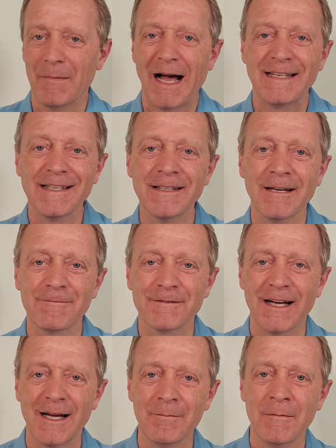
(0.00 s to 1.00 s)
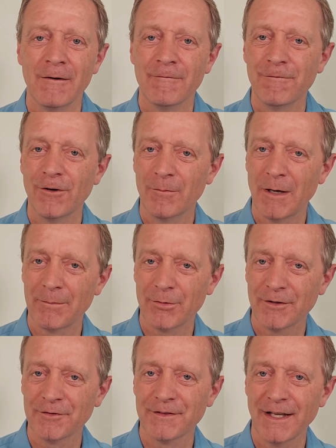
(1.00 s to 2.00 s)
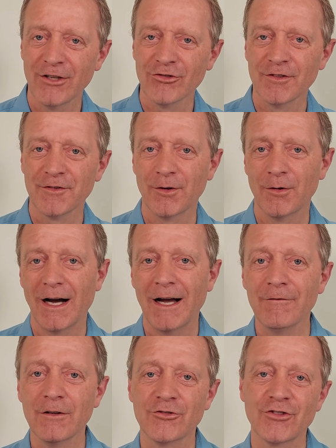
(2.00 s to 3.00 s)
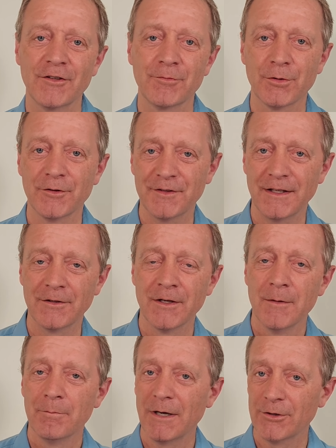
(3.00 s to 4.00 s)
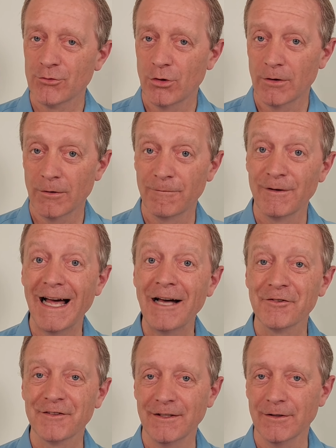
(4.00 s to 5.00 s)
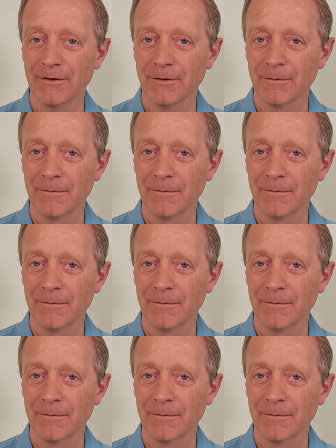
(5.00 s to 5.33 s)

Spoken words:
I didn't have time for my presentation, so I will just present my talk of last year.